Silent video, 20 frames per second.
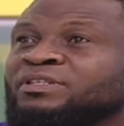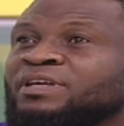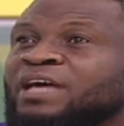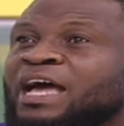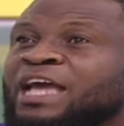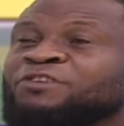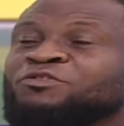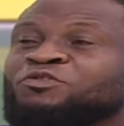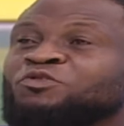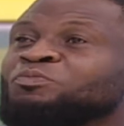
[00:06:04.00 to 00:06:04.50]

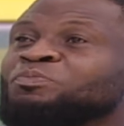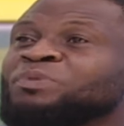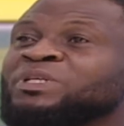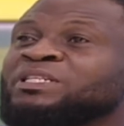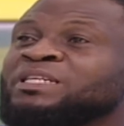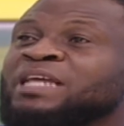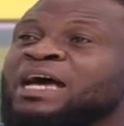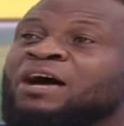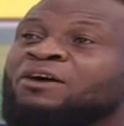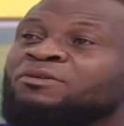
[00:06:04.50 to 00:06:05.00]
I used to be
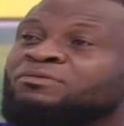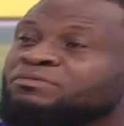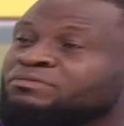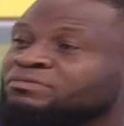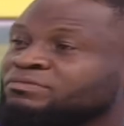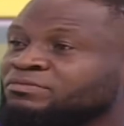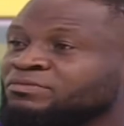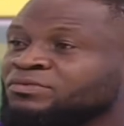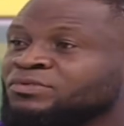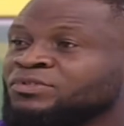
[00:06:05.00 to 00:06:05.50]
down
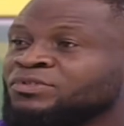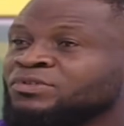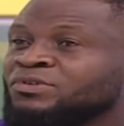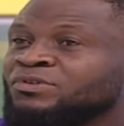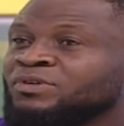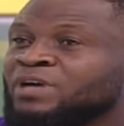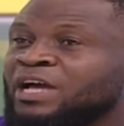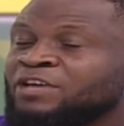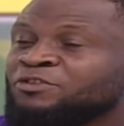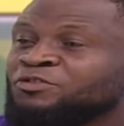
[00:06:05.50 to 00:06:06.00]
you
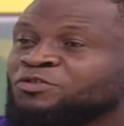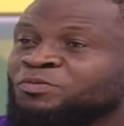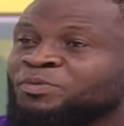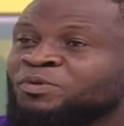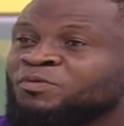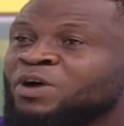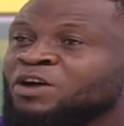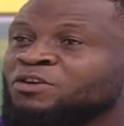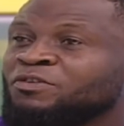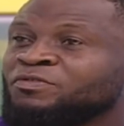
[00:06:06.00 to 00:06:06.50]
know, I used to be
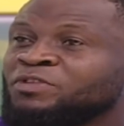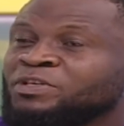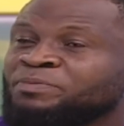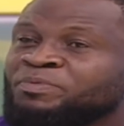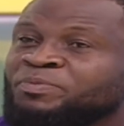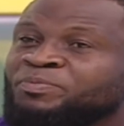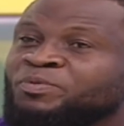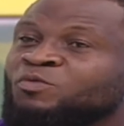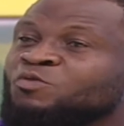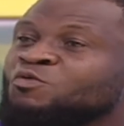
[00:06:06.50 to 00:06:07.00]
one of the
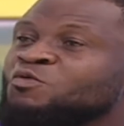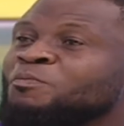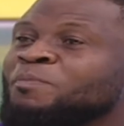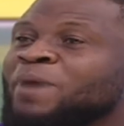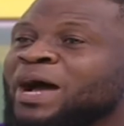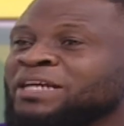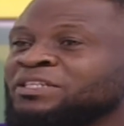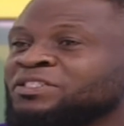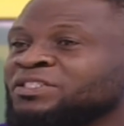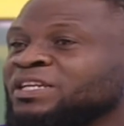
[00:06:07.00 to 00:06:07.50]
people who
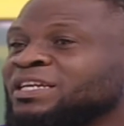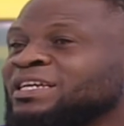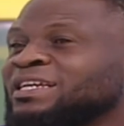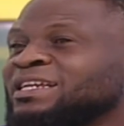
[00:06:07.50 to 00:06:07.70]
bash